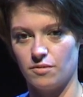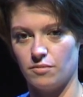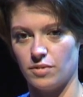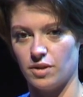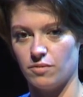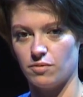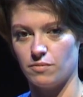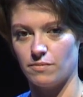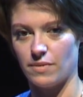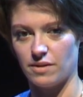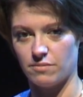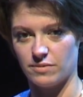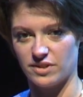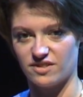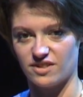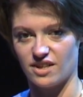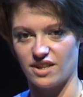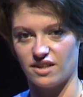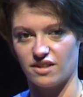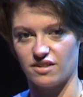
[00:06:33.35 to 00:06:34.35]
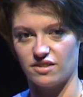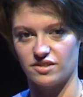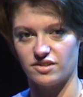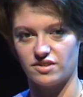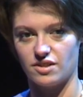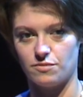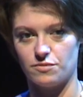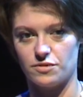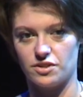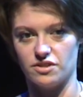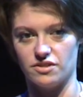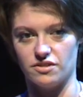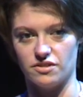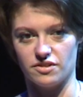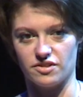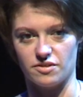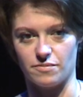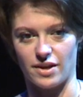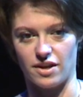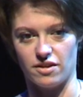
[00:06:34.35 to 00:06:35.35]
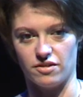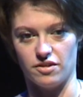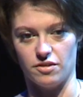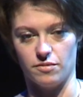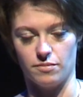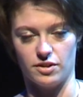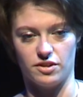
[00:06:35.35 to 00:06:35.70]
People make mistaken assumptions about you